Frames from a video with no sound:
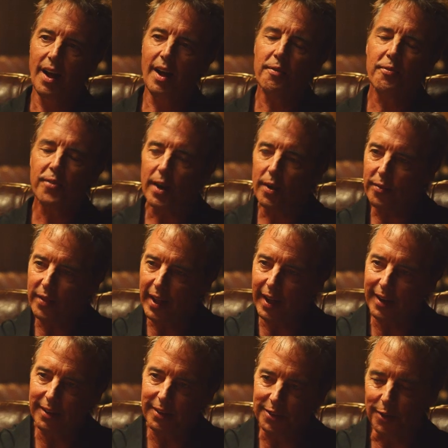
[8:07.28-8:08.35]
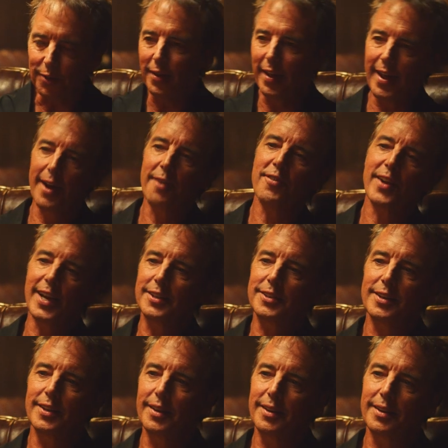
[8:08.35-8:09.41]
I found that don't
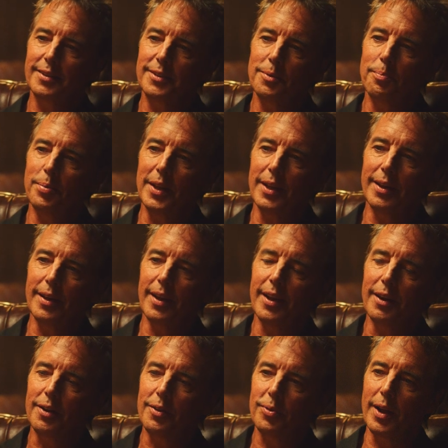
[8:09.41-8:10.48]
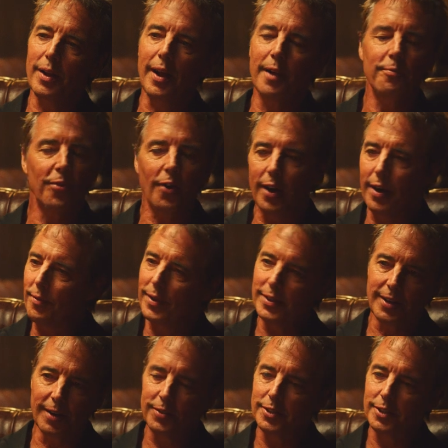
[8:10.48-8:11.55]
half-ass it to be incredible. I've thought of
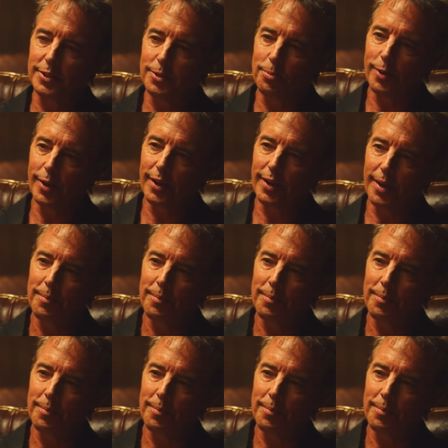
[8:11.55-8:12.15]
it ever since you brought it